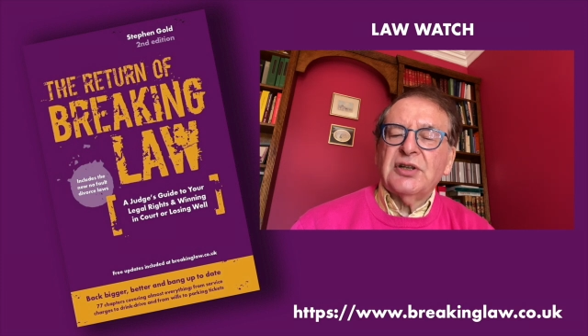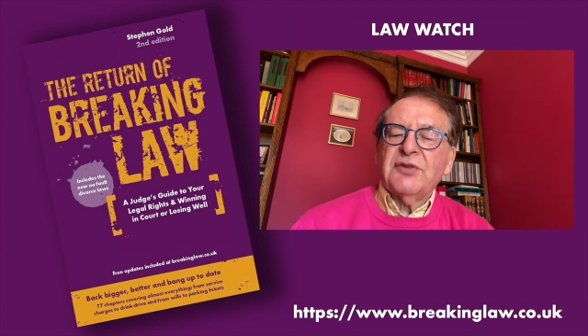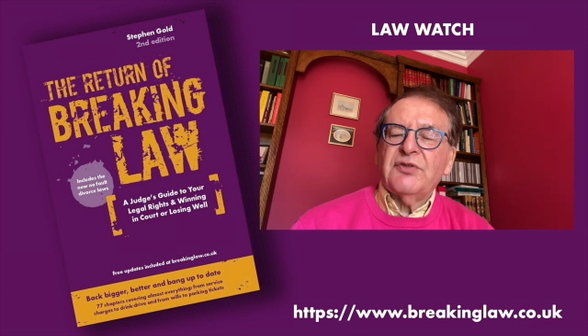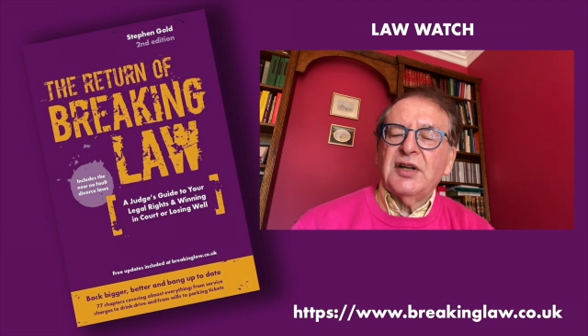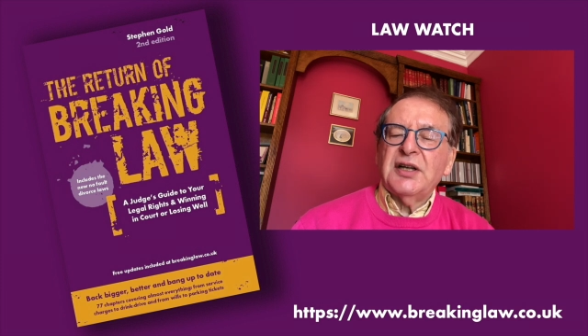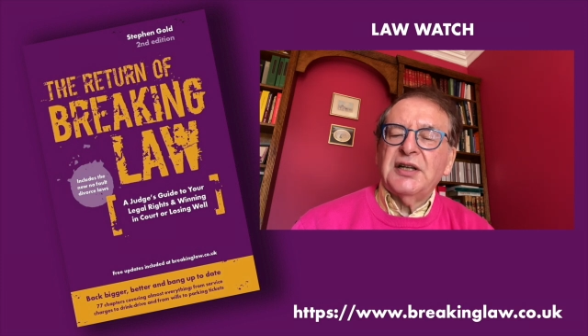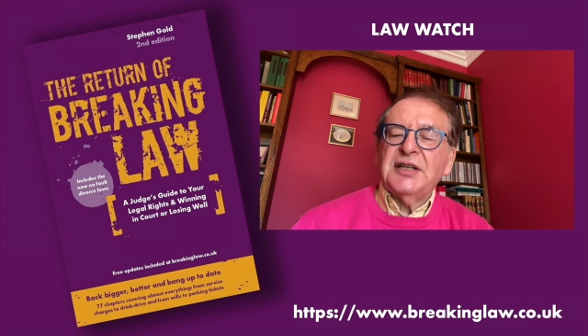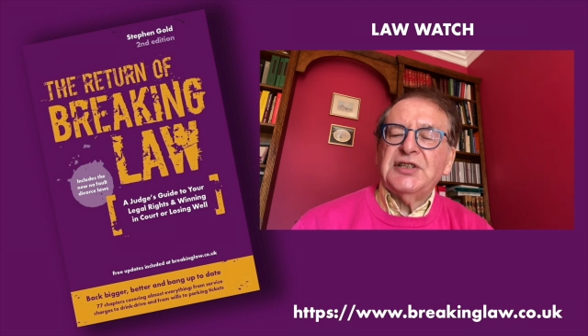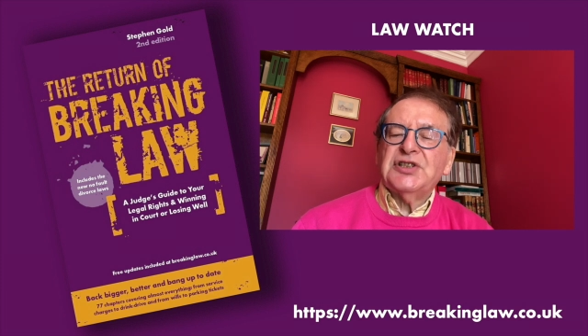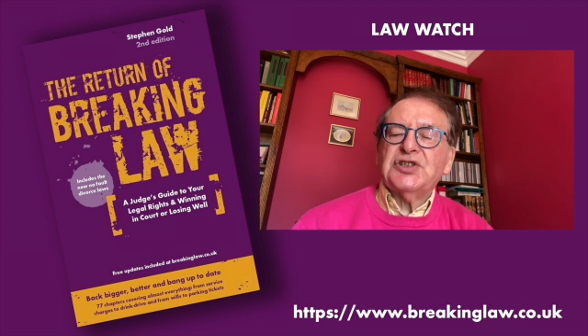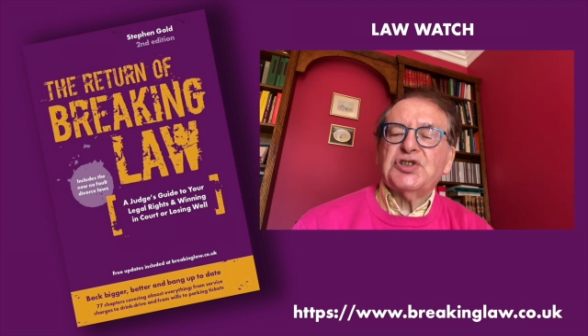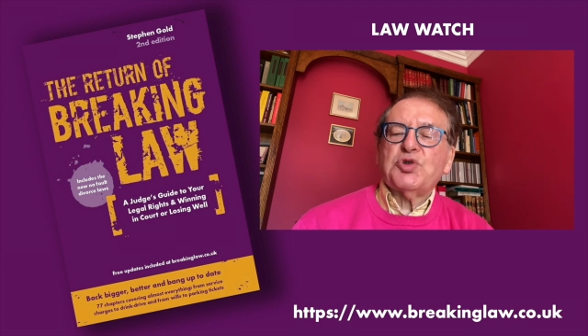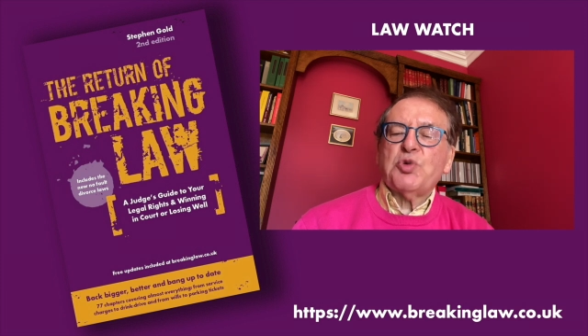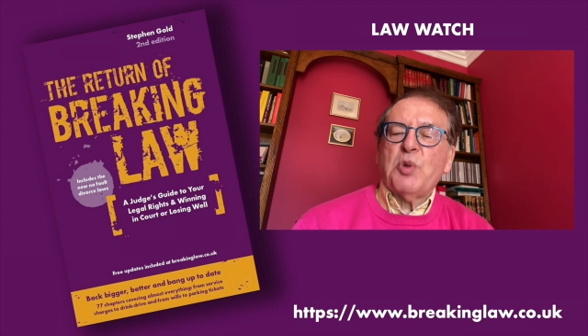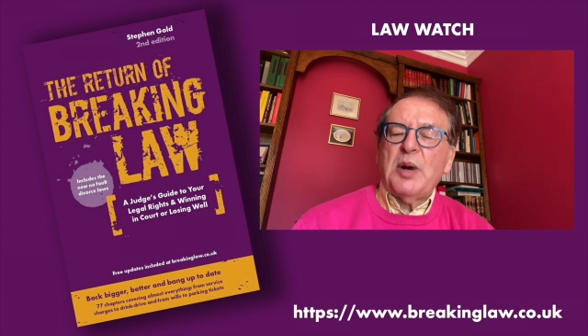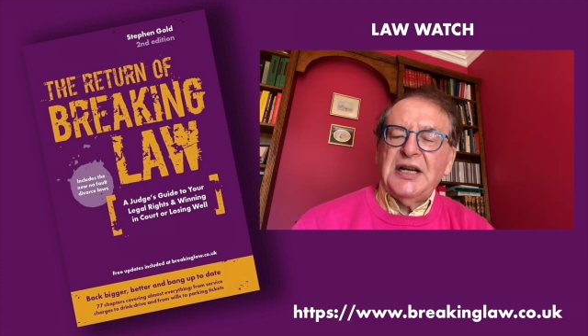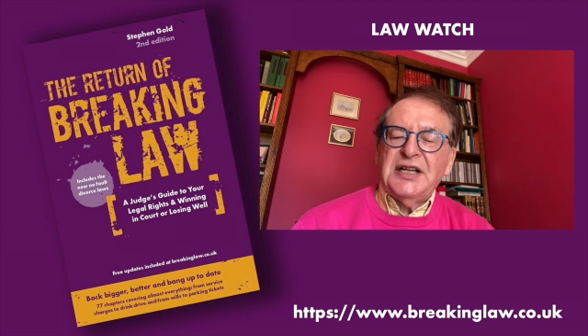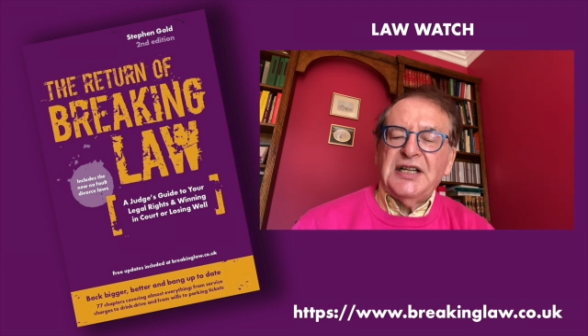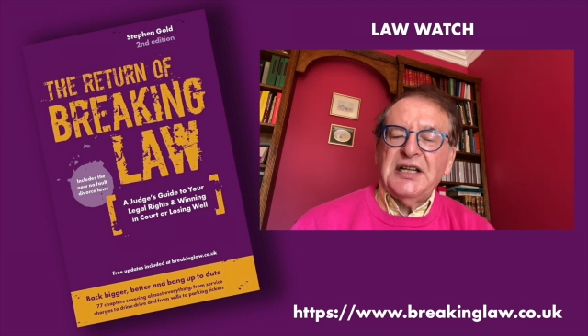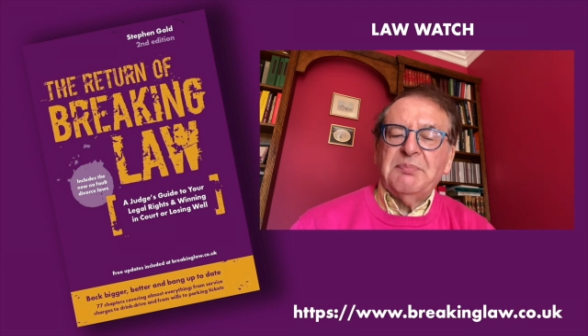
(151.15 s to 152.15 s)
of at least
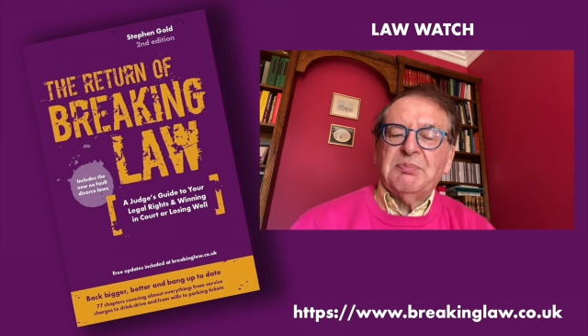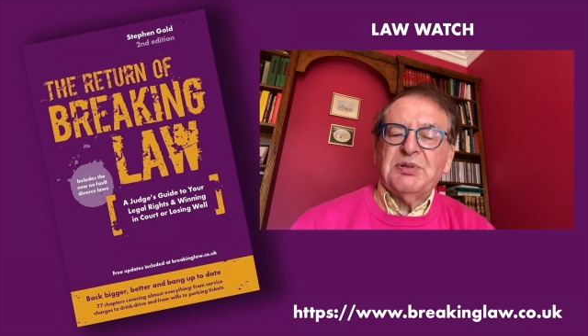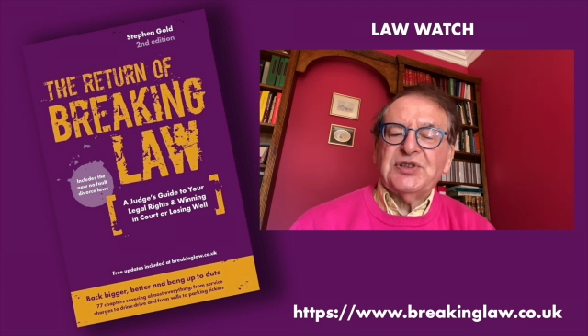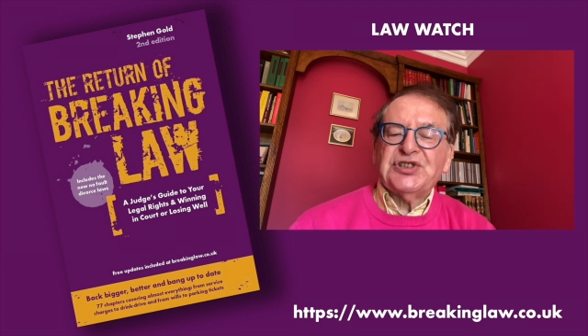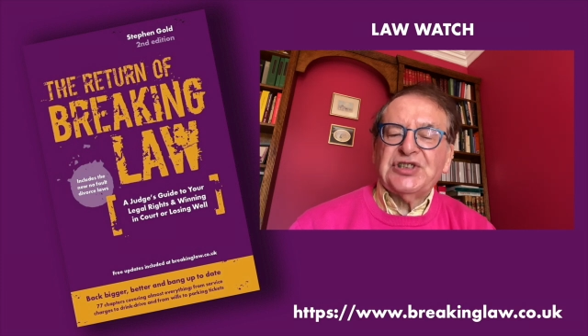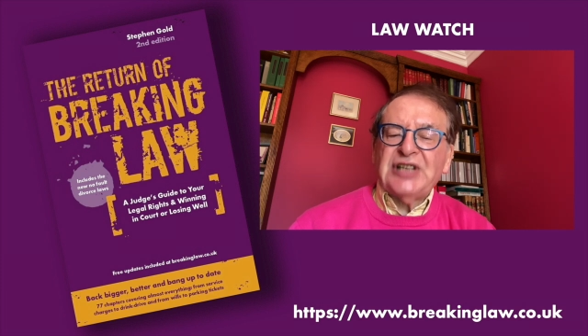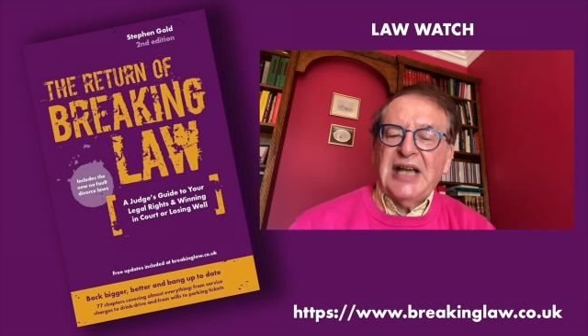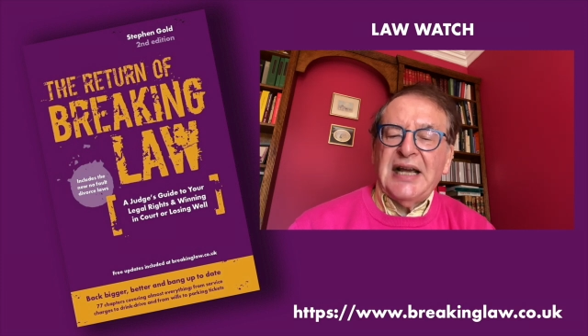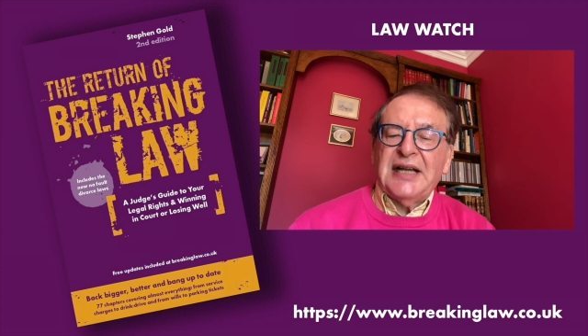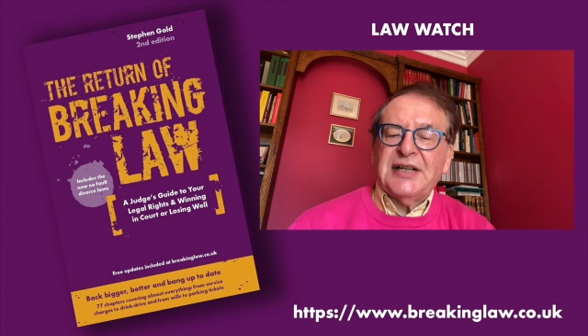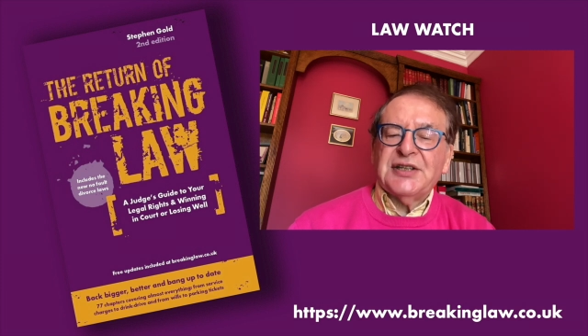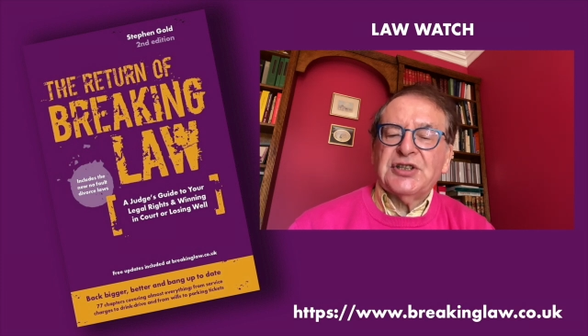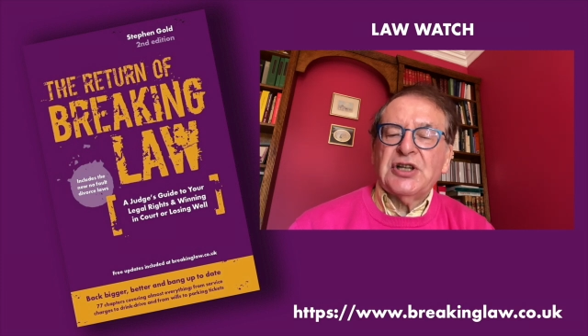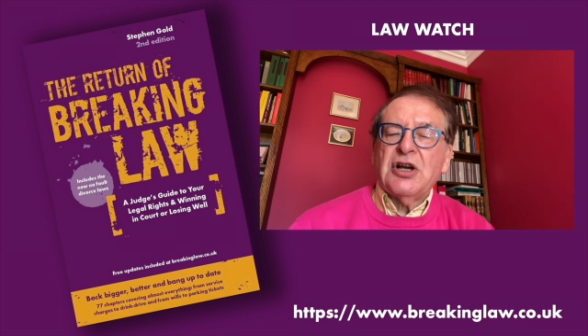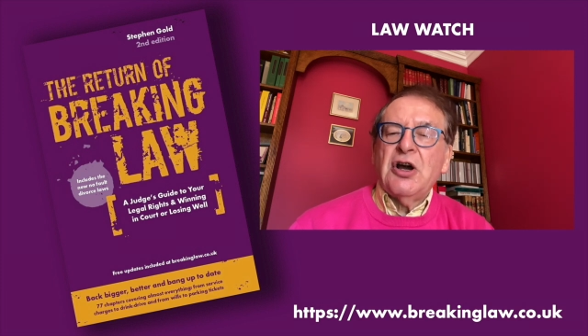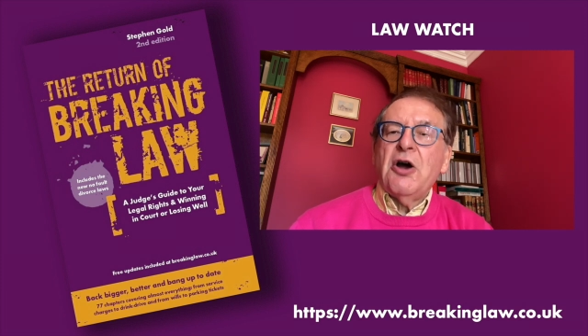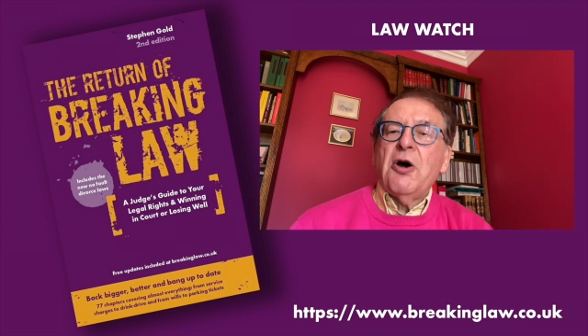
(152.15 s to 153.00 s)
20%